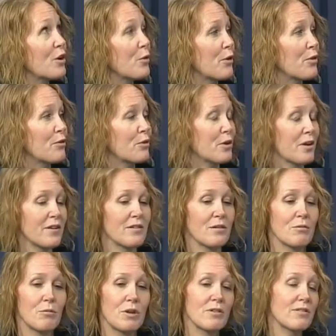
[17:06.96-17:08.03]
going through it because
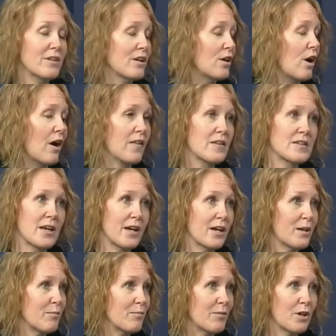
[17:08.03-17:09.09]
we see it all the
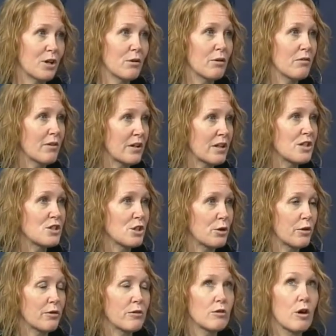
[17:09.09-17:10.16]
time. You know, we really do.
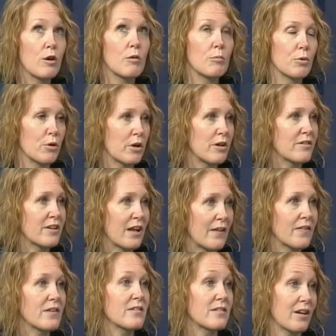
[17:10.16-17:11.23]
It's so important to get
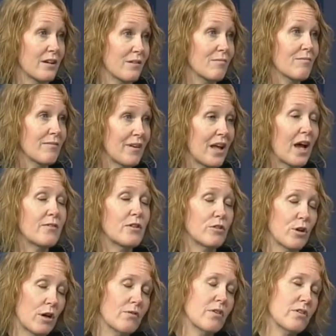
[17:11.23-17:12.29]
this done and have these
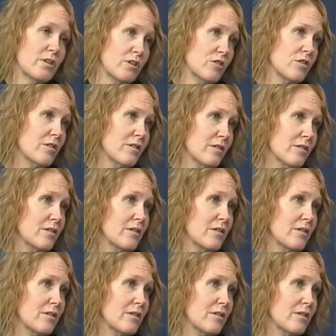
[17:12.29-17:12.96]
conversations.